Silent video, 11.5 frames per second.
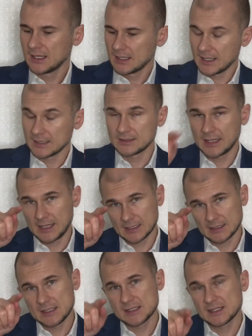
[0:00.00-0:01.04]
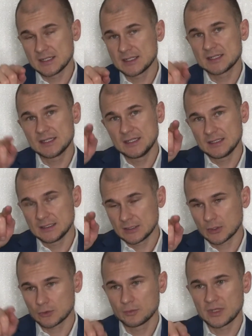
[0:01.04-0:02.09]
and they can easily see your
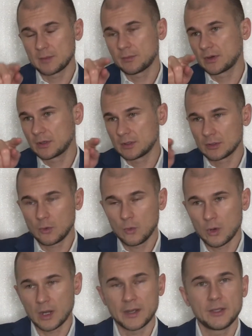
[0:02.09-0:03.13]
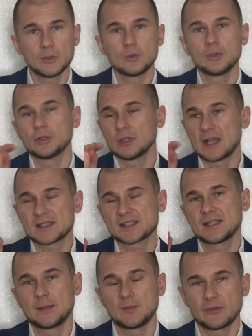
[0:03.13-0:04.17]
room number, who are you, your last
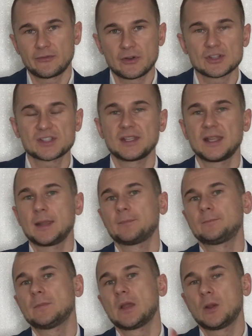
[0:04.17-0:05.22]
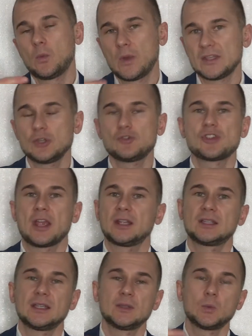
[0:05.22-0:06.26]
name, your first name, when you
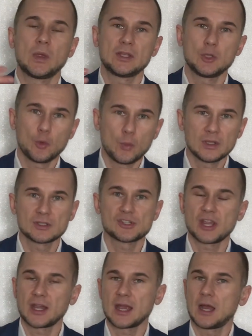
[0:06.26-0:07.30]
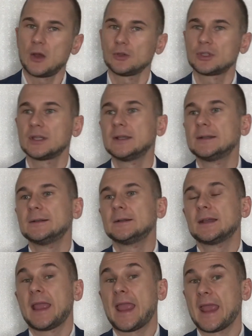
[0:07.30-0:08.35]
checked in, when you will check out,
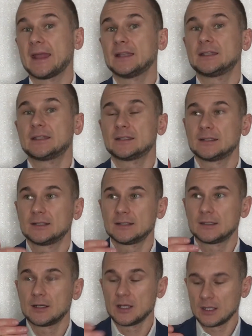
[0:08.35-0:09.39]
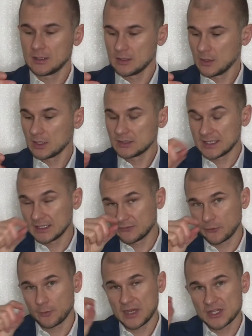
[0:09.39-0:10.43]
and the
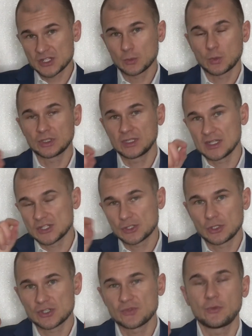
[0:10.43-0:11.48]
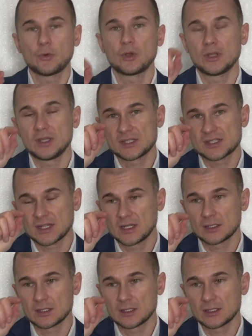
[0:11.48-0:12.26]
information what they search for. It's a